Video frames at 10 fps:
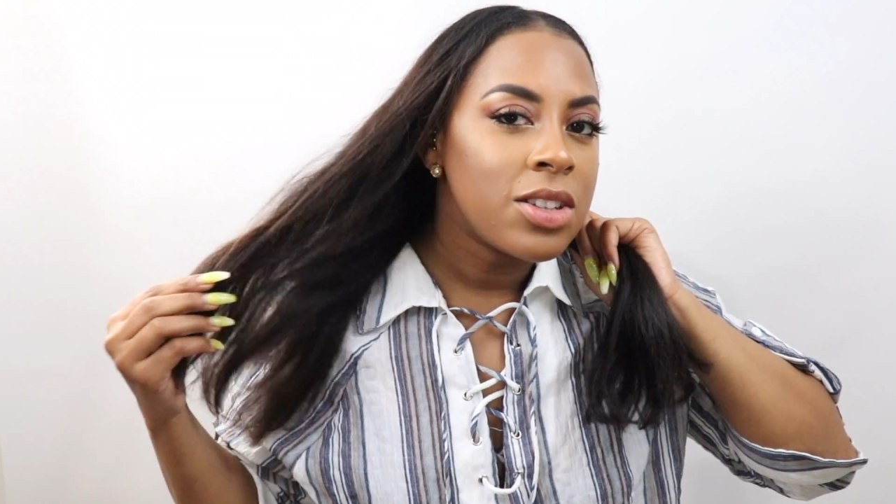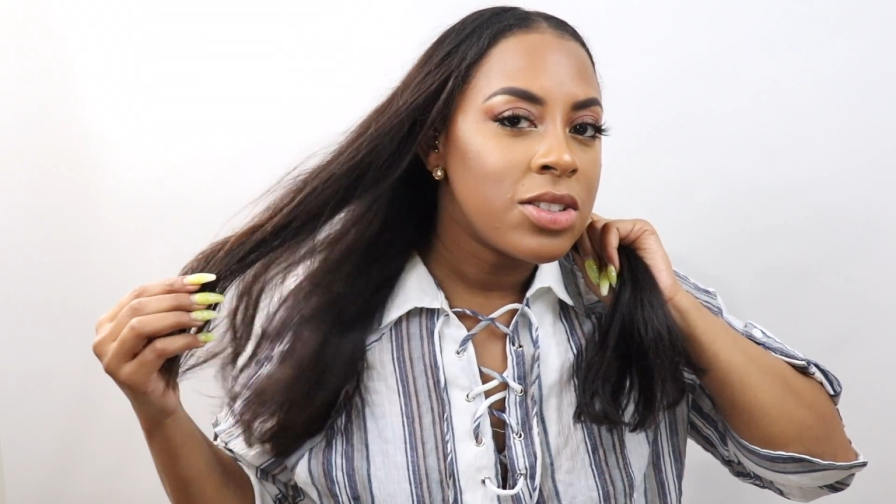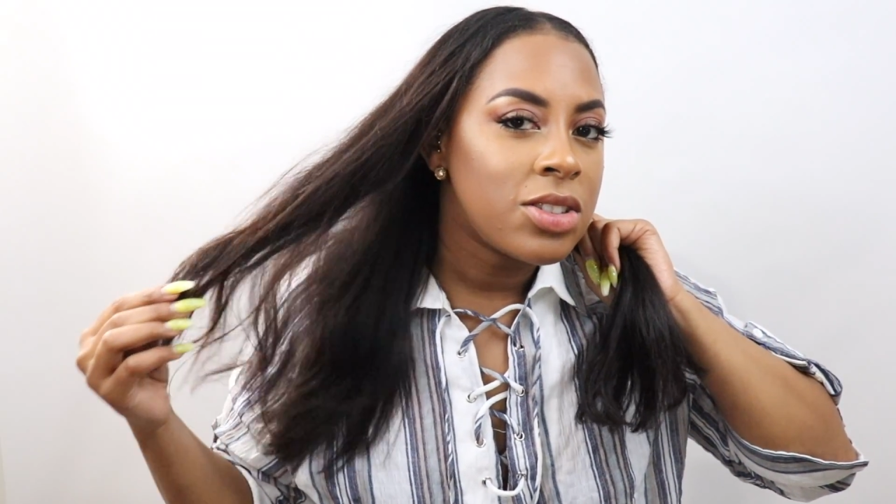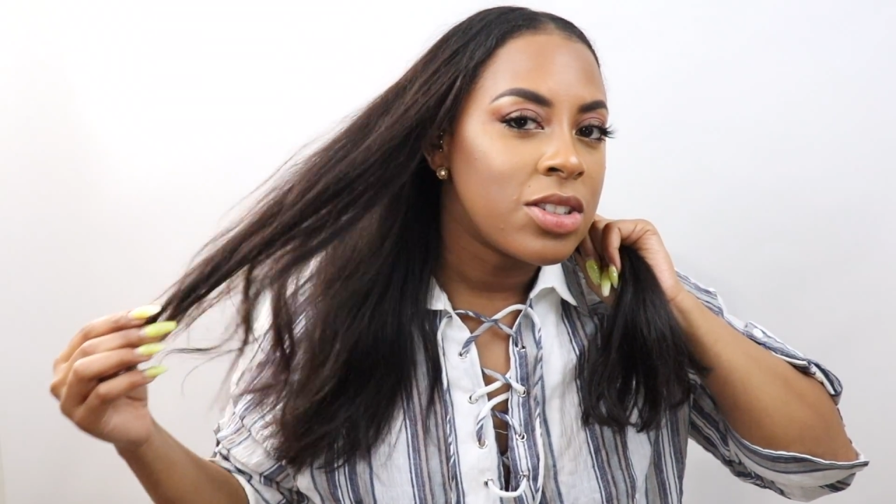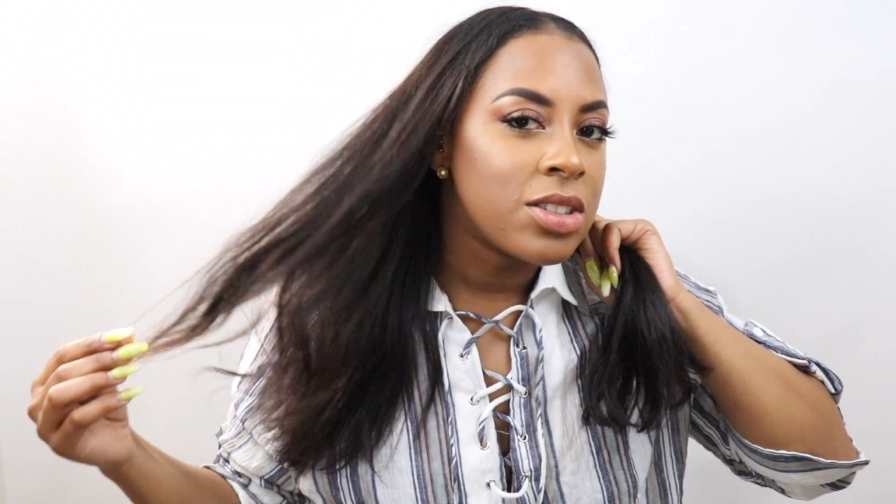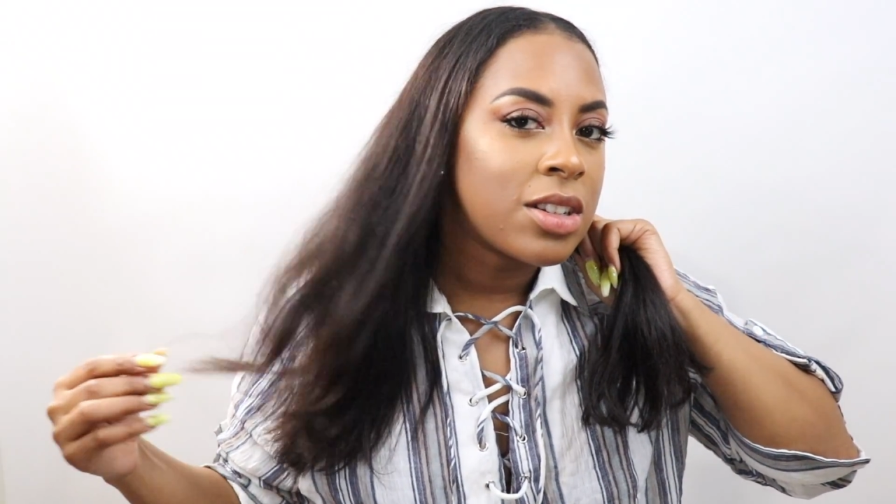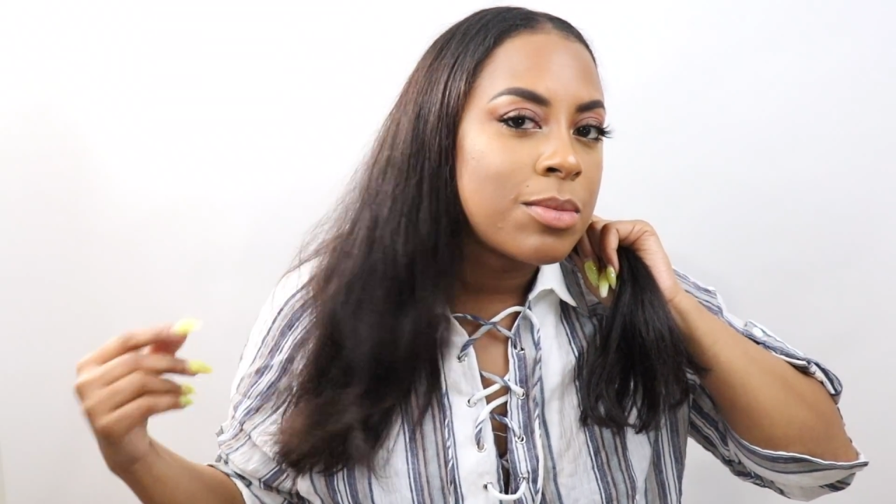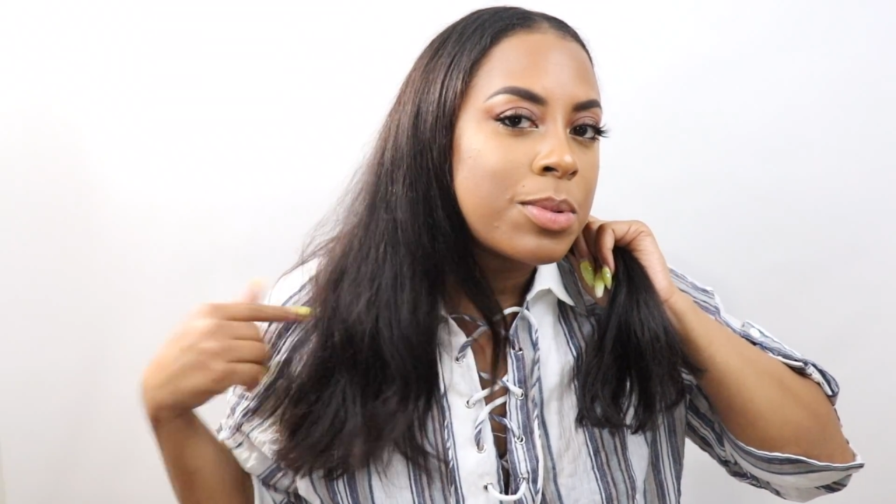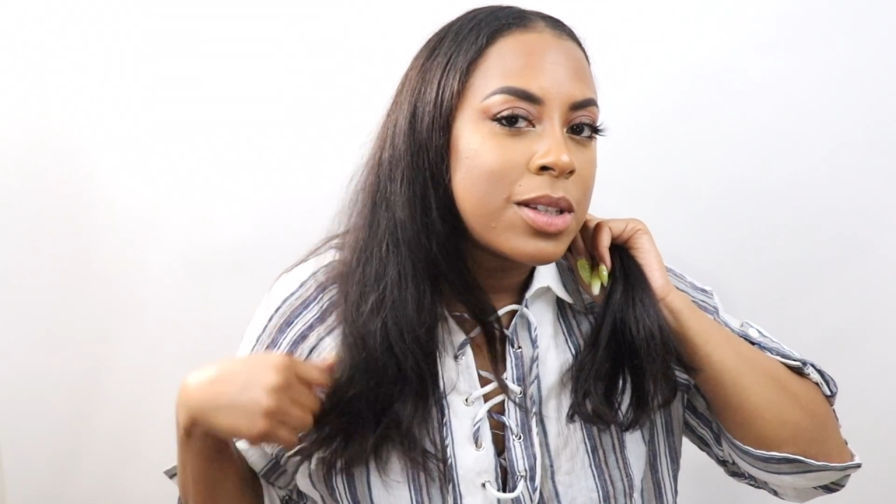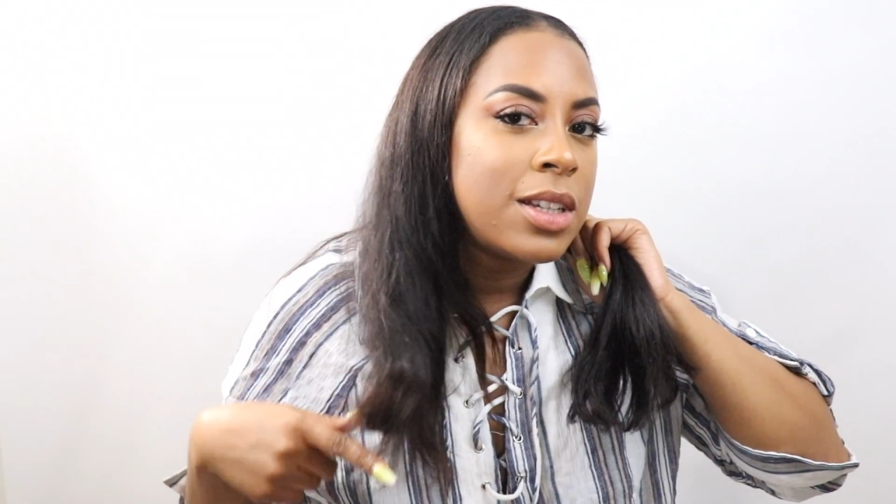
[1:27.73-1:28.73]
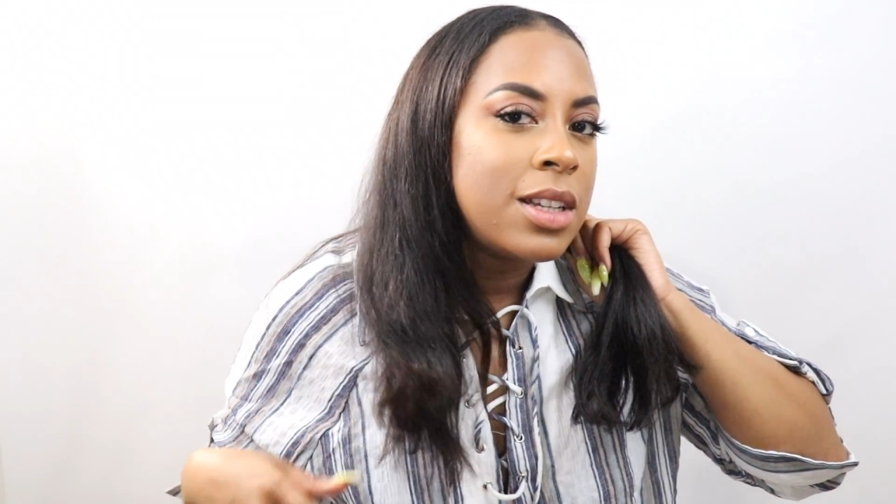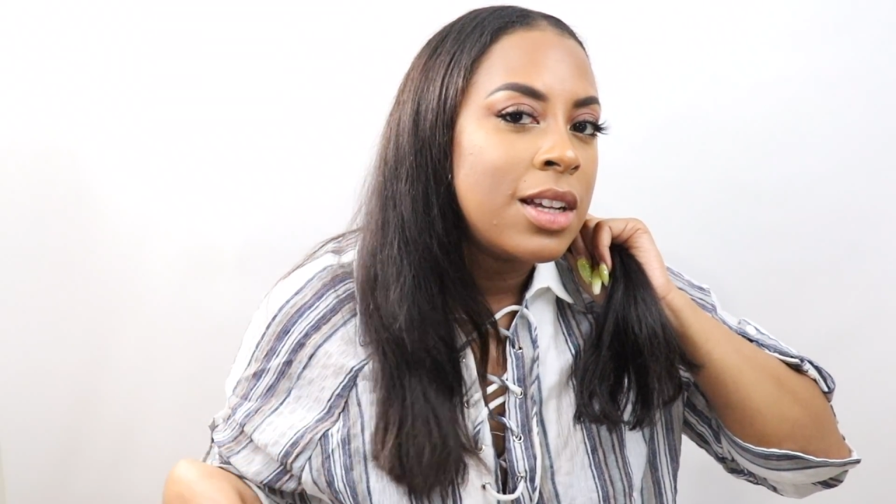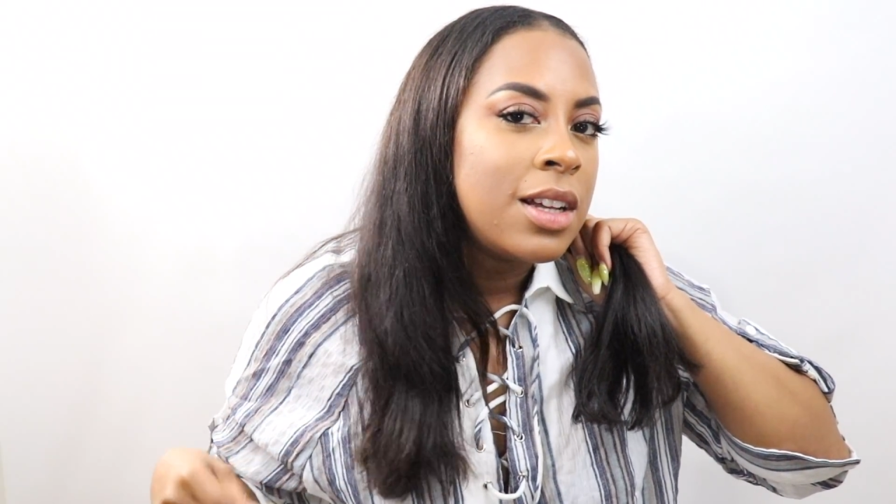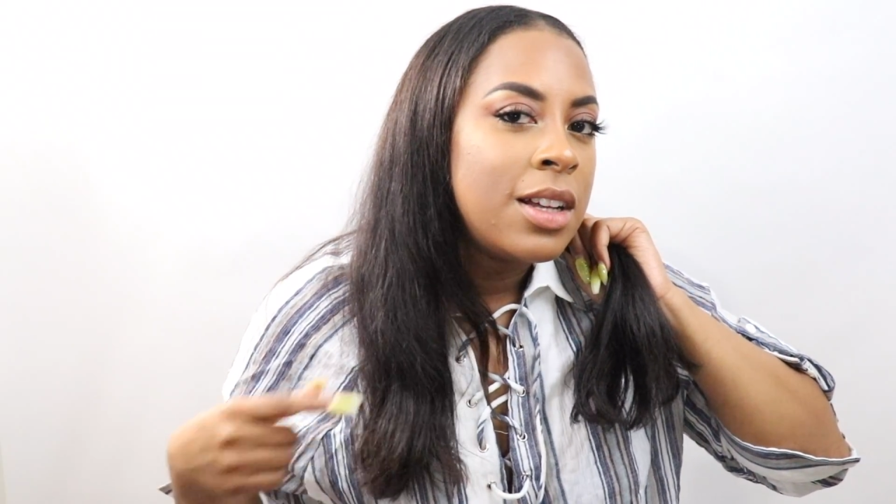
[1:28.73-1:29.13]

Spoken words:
It's just going to be